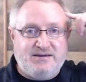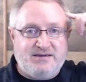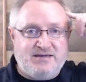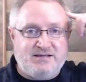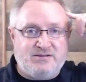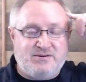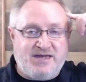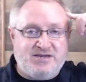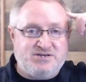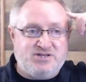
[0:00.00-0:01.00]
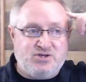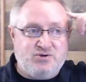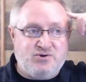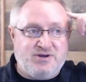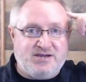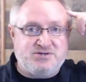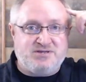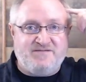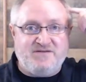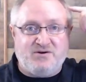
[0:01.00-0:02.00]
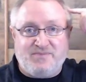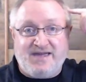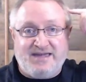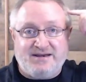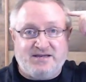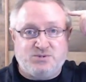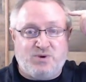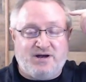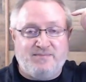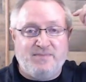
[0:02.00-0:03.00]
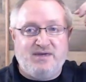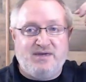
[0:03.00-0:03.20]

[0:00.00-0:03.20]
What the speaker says: in the location, and you can actually feel pain as well,